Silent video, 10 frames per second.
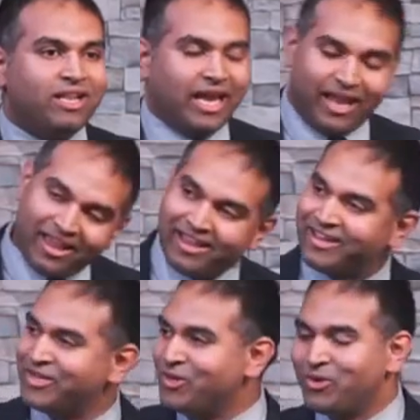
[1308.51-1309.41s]
to like,
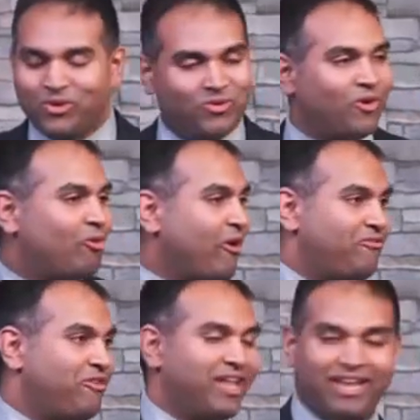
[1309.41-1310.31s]
where do I
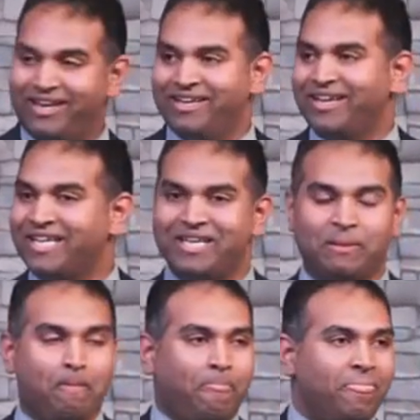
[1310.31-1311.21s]
fit in?
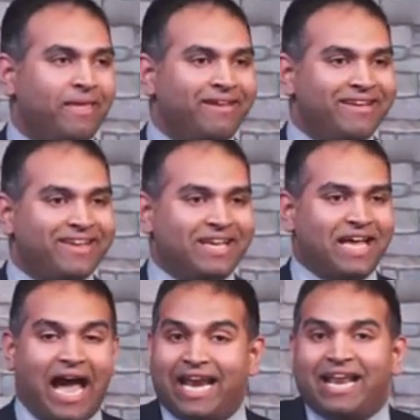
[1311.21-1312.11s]

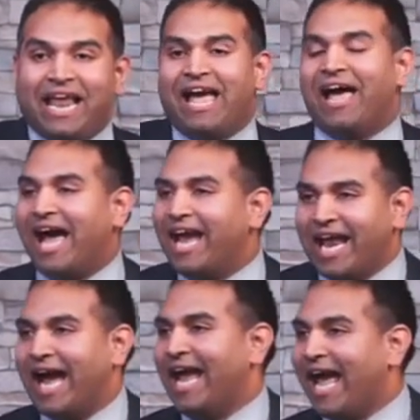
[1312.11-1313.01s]
I, didn't ha- I,
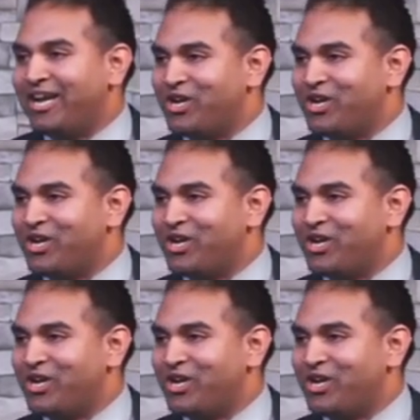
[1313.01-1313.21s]
I had